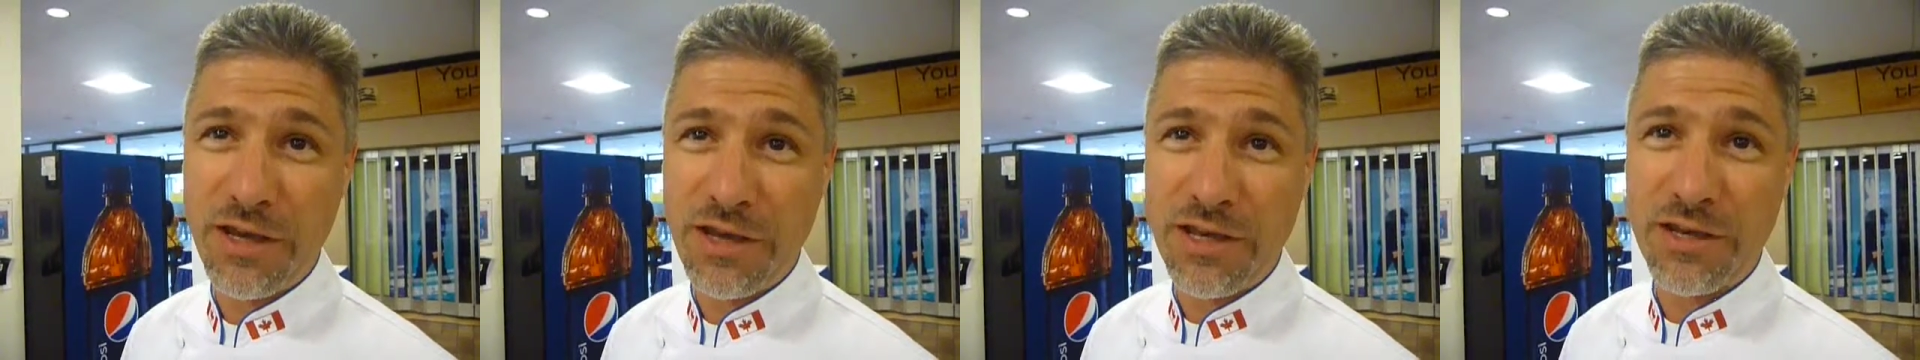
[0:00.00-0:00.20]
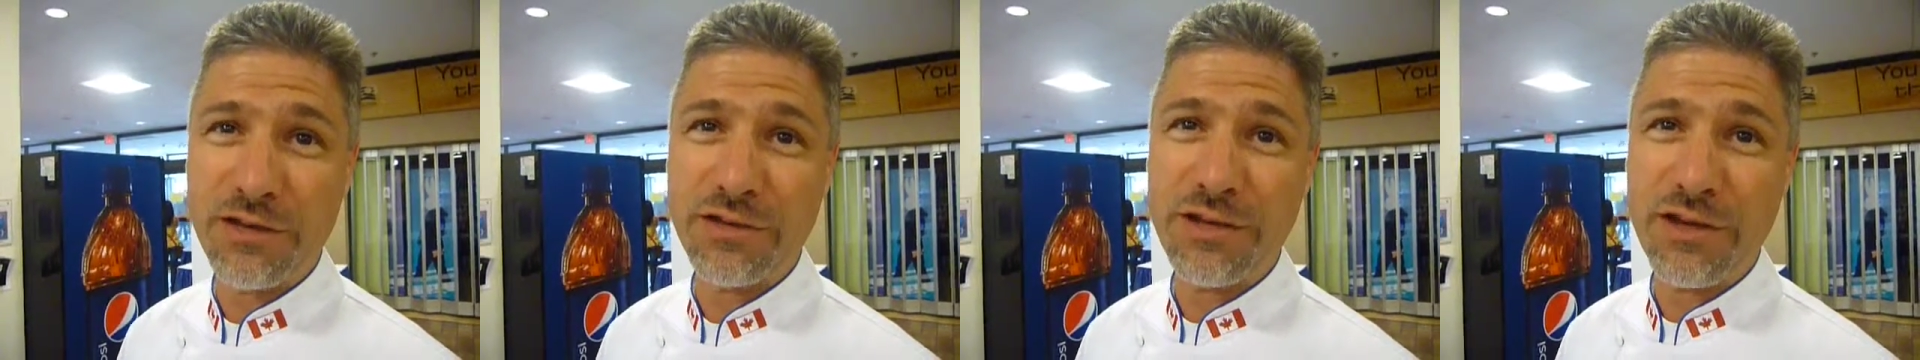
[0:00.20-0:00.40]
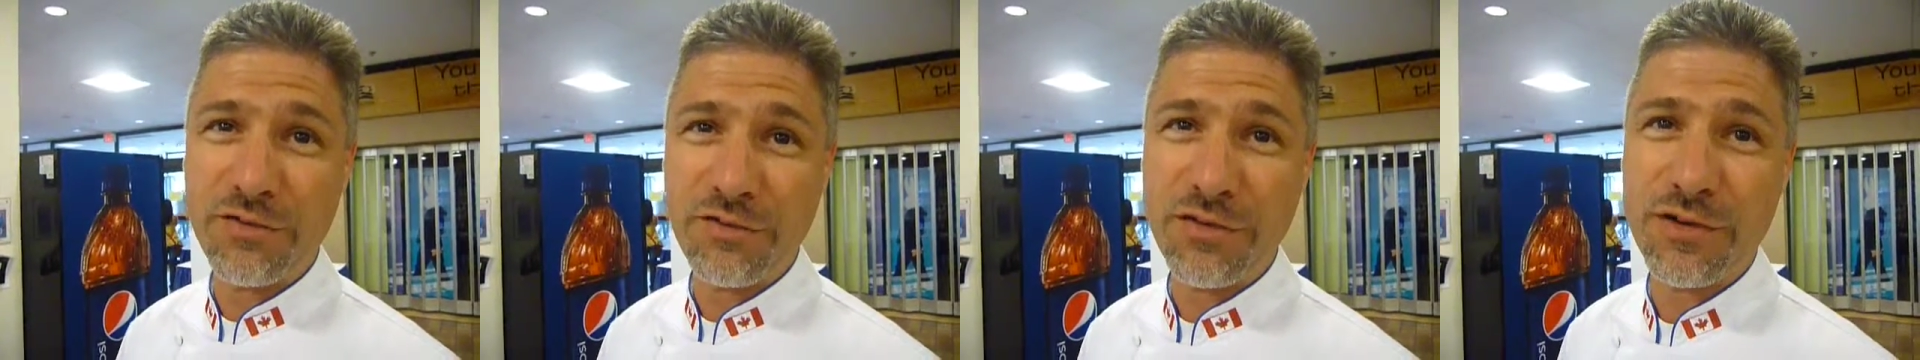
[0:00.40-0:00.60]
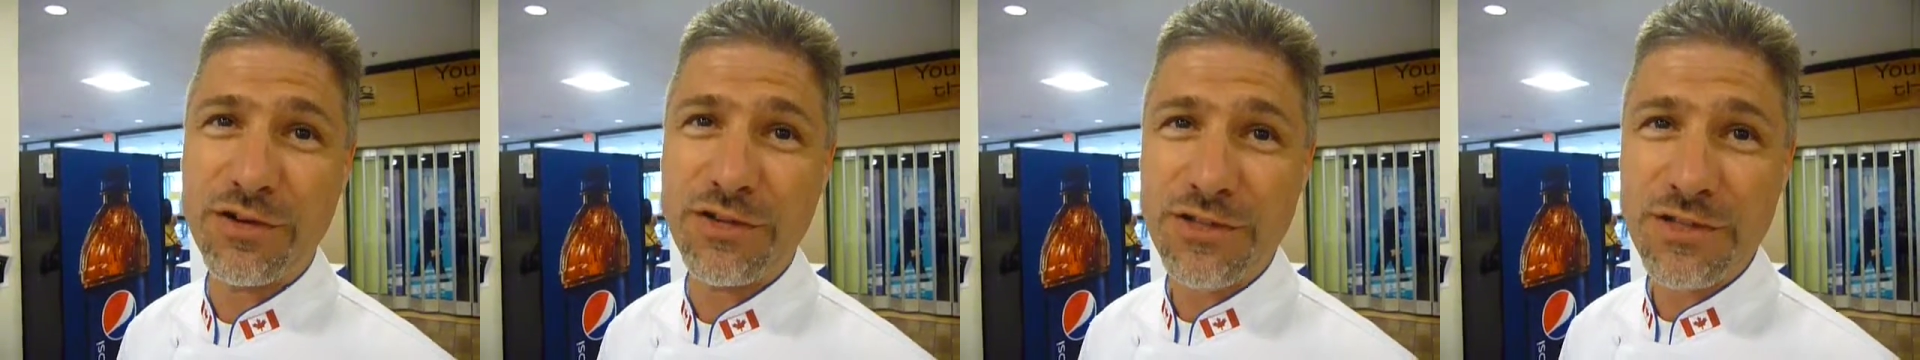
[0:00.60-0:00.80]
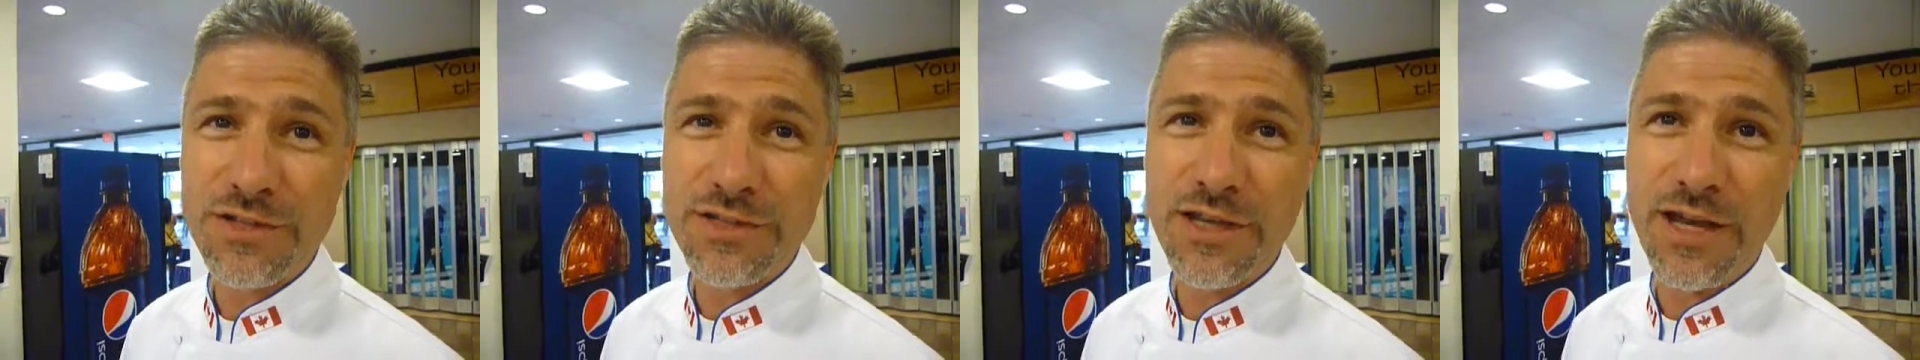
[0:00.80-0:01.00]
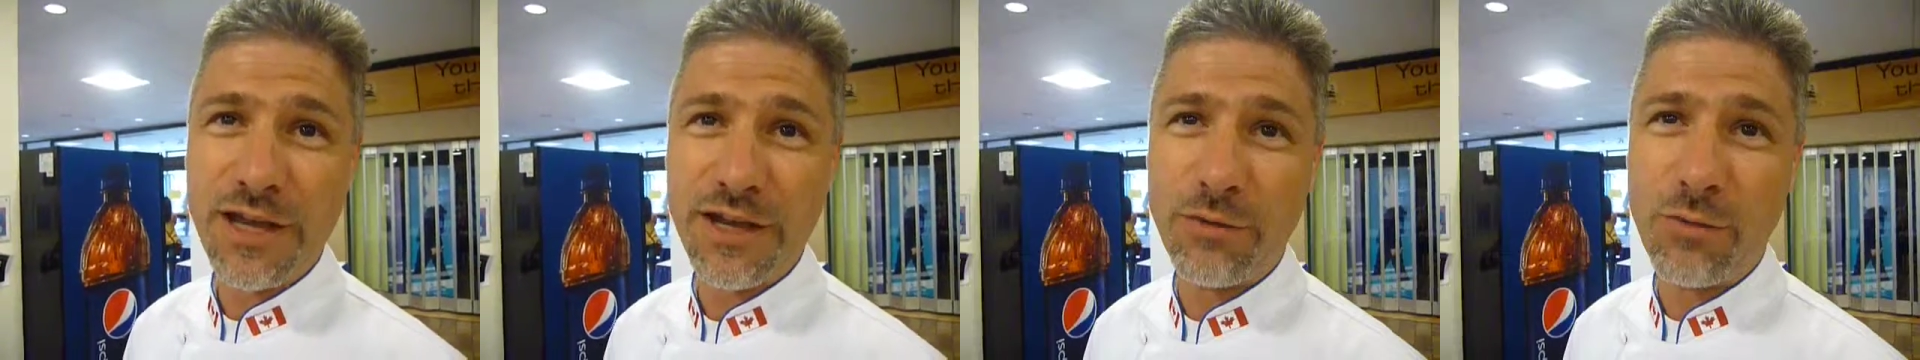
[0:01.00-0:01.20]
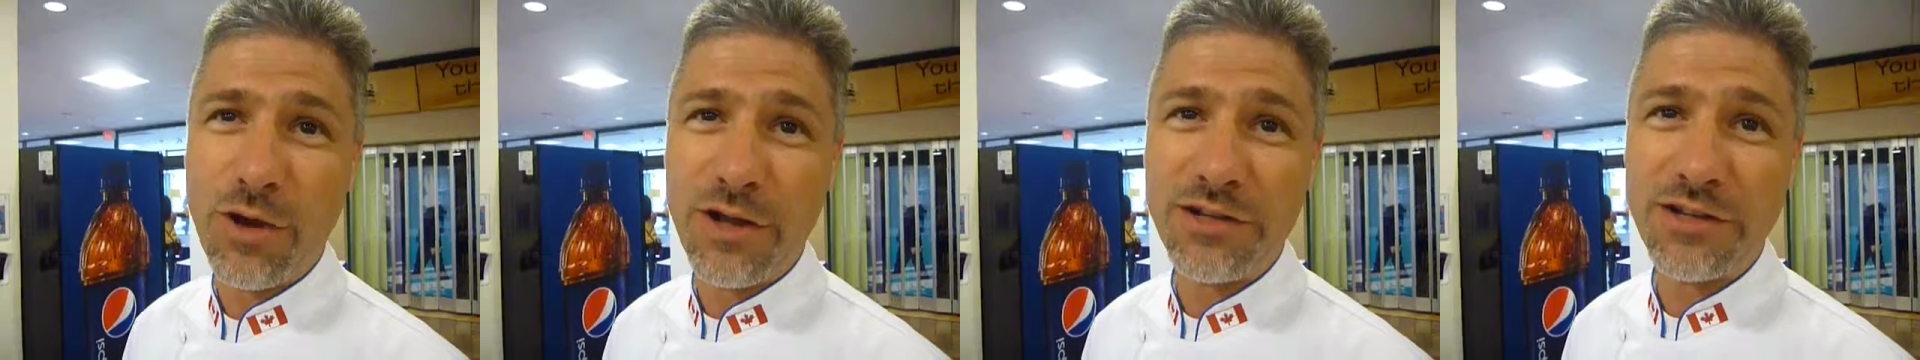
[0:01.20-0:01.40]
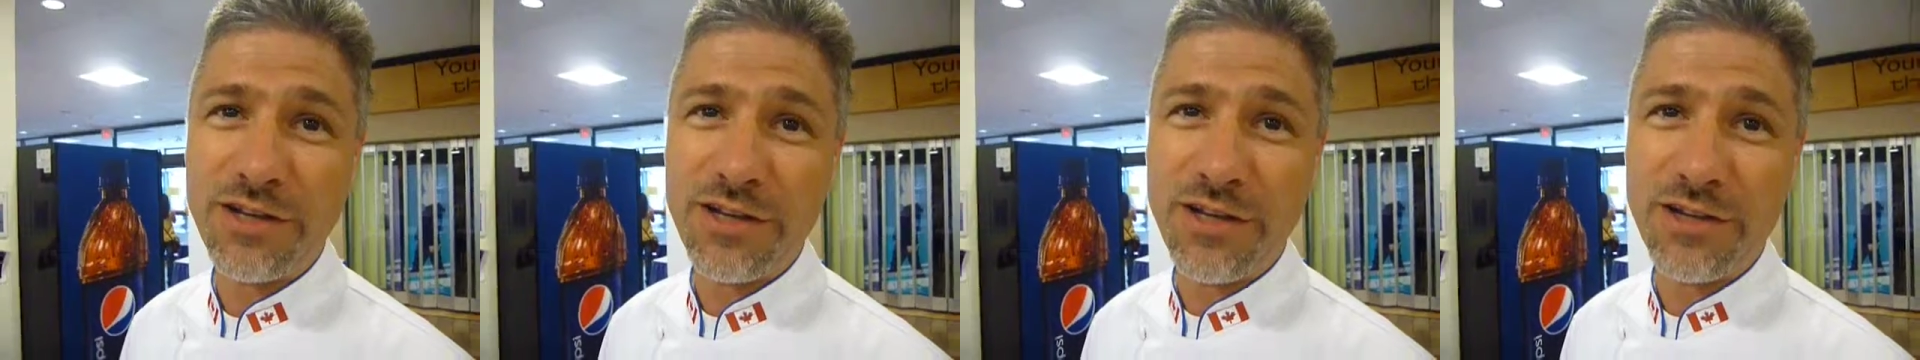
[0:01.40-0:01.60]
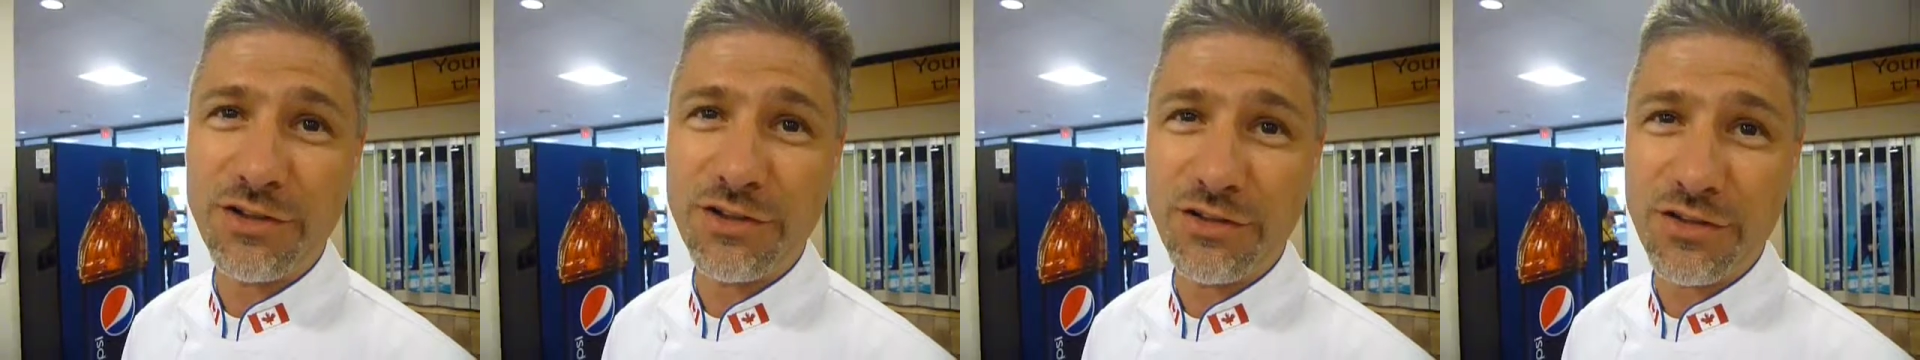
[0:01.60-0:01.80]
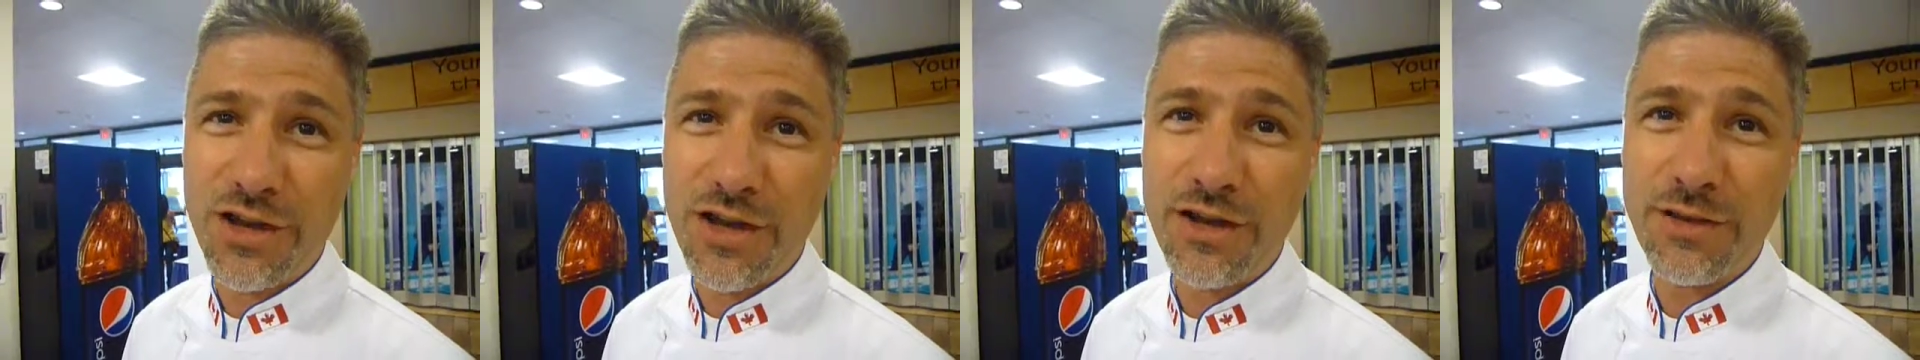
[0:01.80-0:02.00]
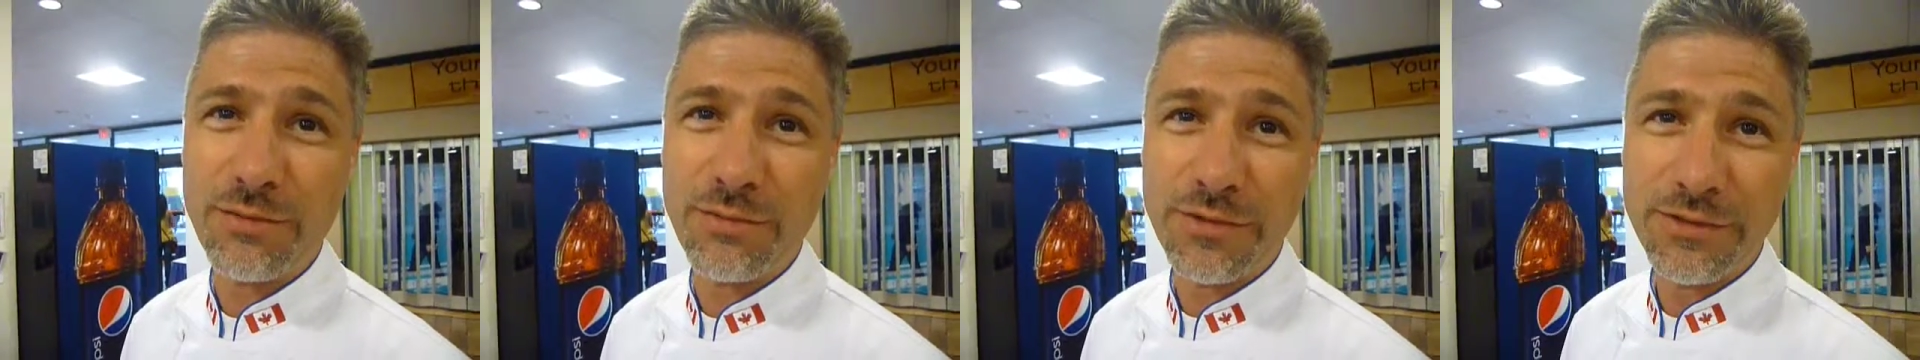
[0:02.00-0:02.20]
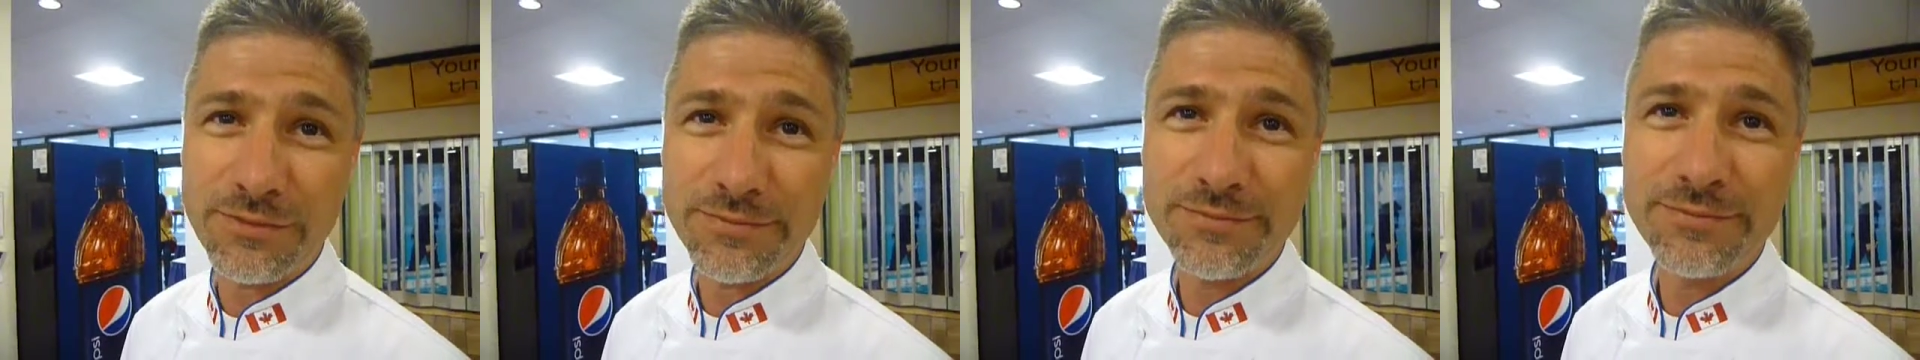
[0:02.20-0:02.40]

making a difference, and one kid at a time.